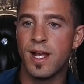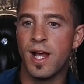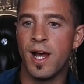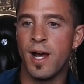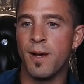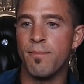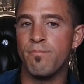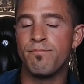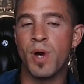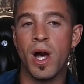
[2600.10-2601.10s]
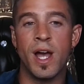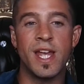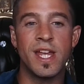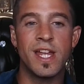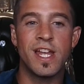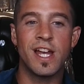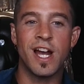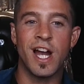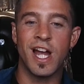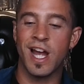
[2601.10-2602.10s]
But
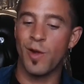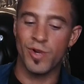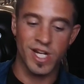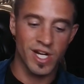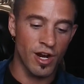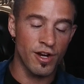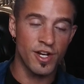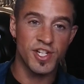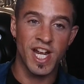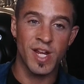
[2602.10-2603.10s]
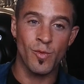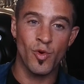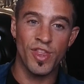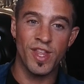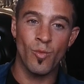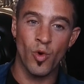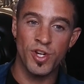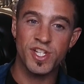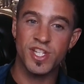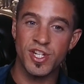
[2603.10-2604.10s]
I would encourage anyone that
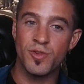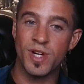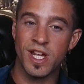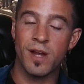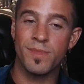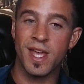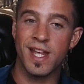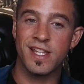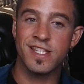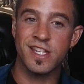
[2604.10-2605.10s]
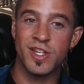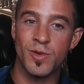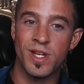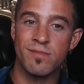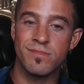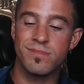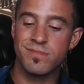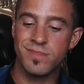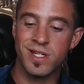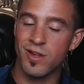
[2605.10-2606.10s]
wants to do any updates to do it,
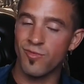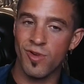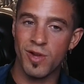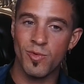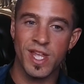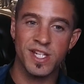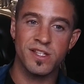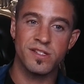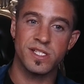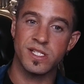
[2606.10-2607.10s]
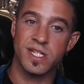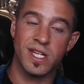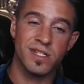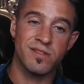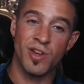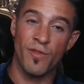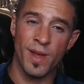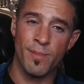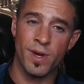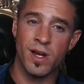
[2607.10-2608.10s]
right when that slow season hits,
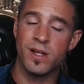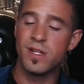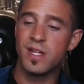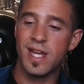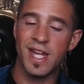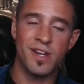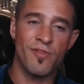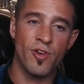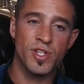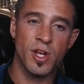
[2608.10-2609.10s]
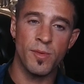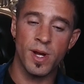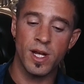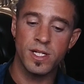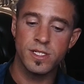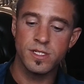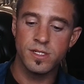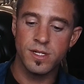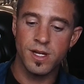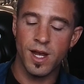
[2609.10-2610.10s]
November, end of October.
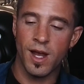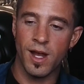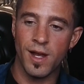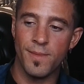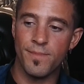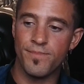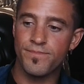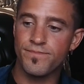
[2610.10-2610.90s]
Um,